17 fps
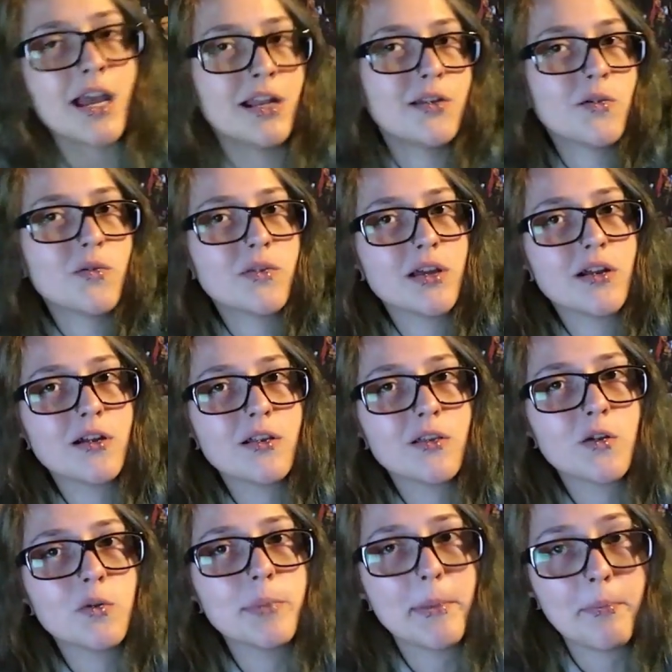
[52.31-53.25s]
I know they're a
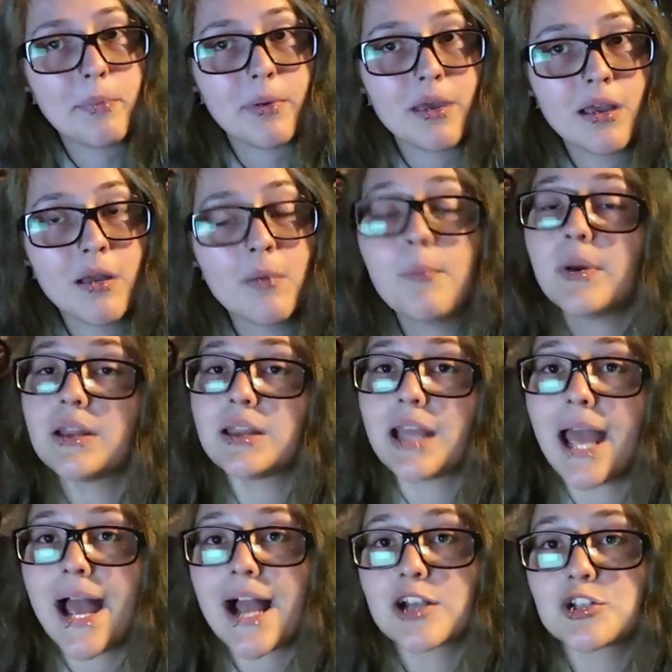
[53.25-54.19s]
little bit big, but
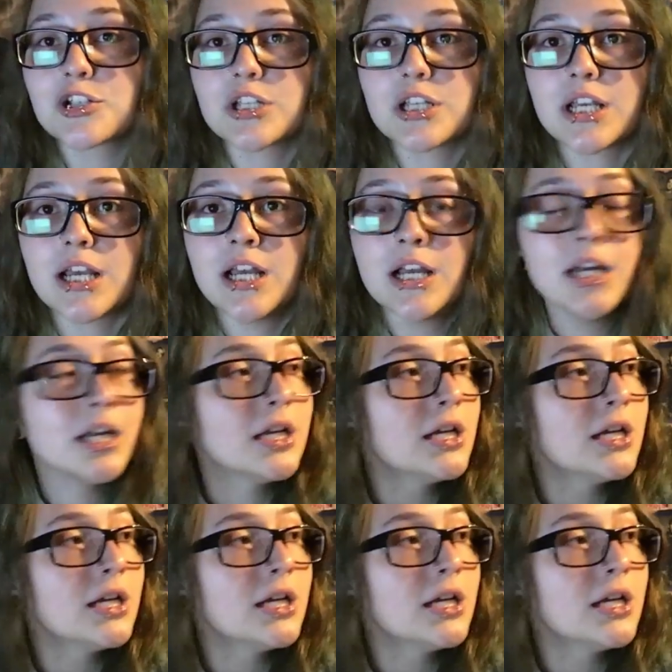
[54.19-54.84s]
they actually,